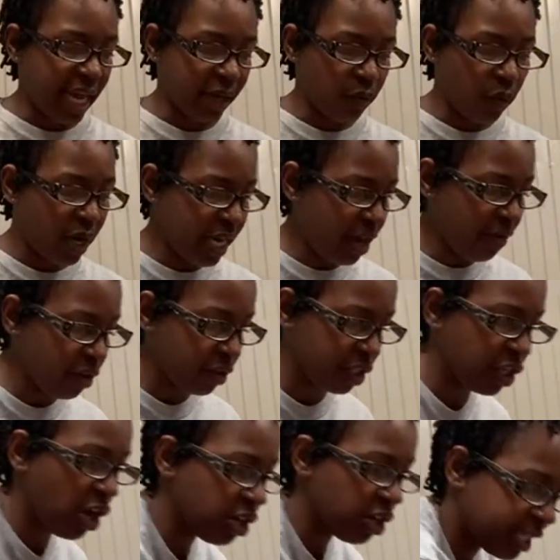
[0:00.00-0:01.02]
Like whatever
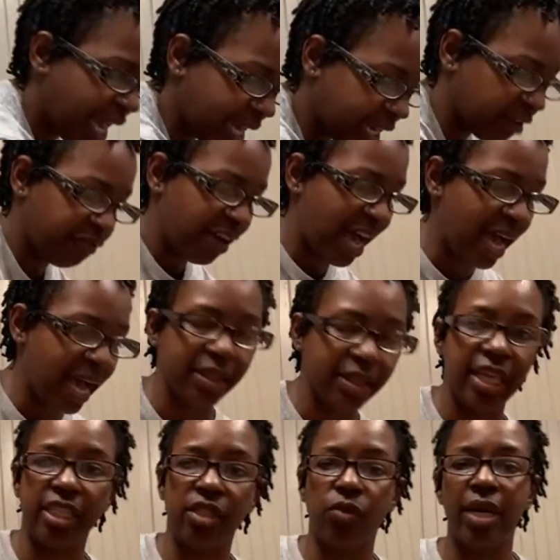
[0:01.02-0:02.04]
shirts I can find,
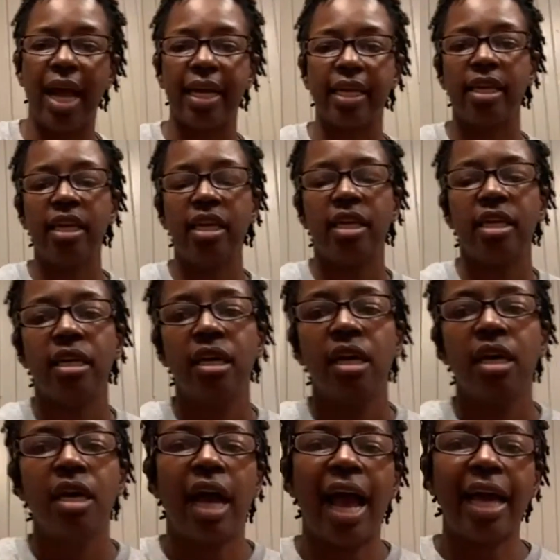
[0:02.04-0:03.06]
that's what I get.
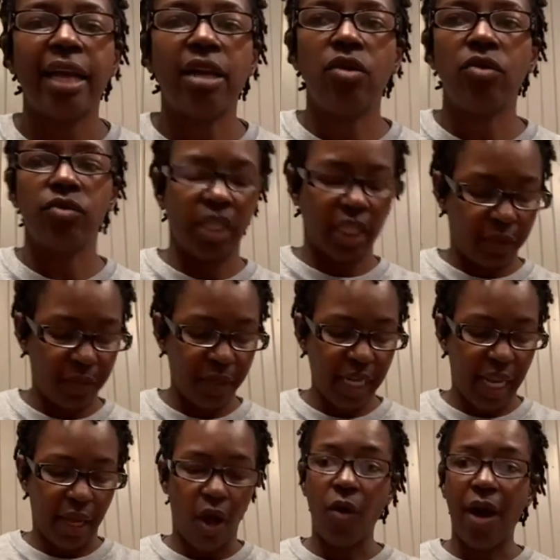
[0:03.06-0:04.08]
I don't just be
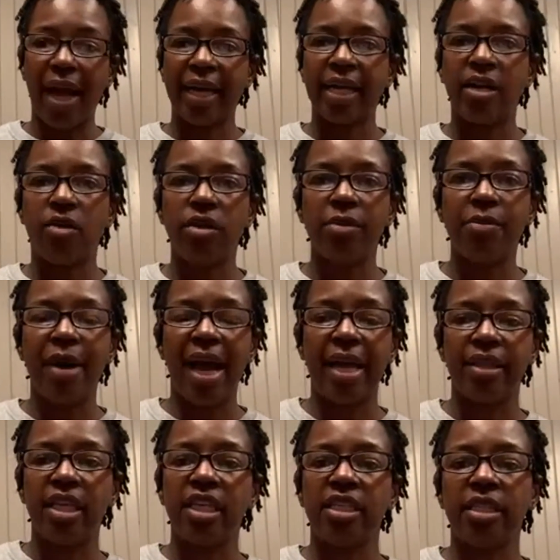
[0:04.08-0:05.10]
like, oh, I can only buy
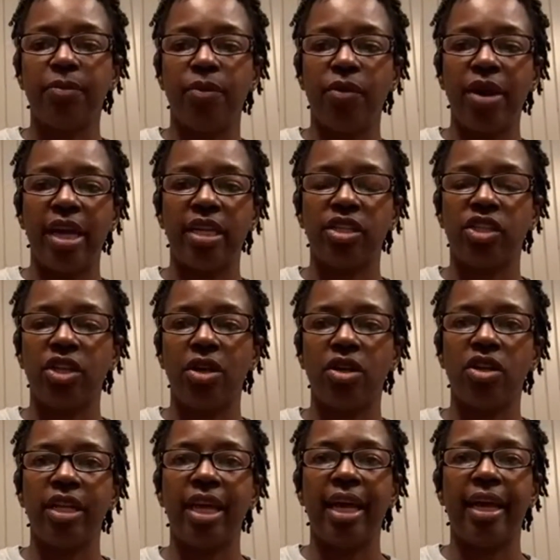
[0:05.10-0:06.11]
this brand of shirt
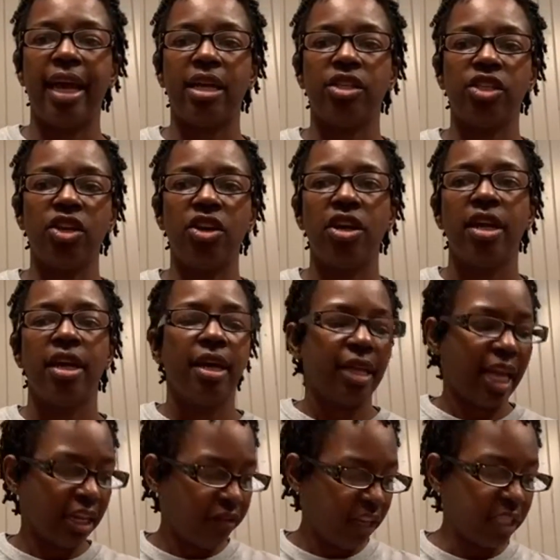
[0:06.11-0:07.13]
or that kind of shirt.
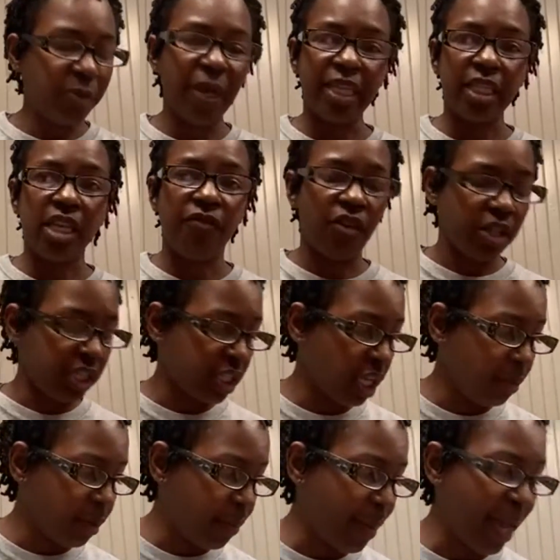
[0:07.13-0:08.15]
Like, especially for the
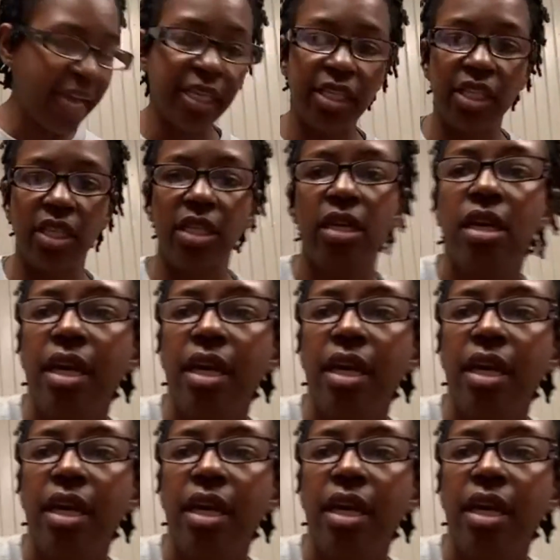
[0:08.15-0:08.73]
sublimation